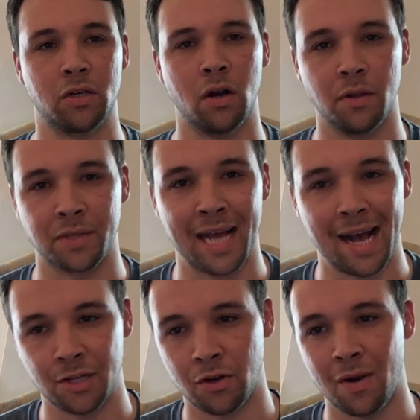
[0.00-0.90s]
Carlos
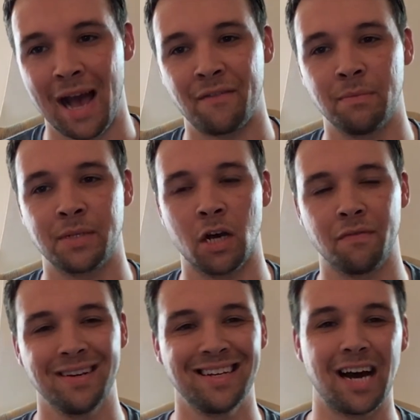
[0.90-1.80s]
Castro having
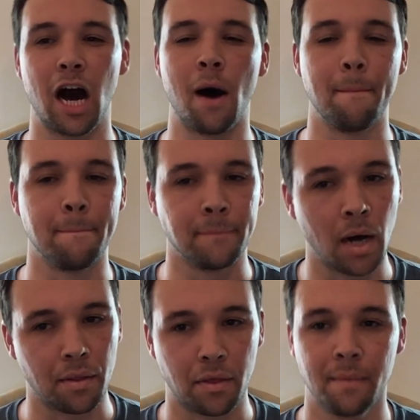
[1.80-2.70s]
himself a
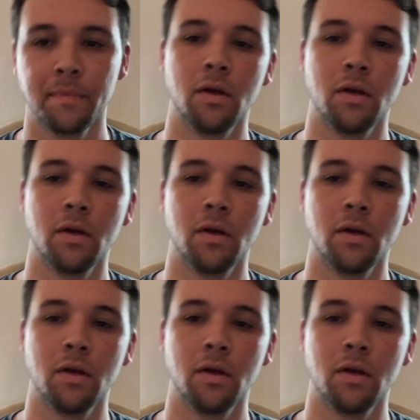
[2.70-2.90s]
month.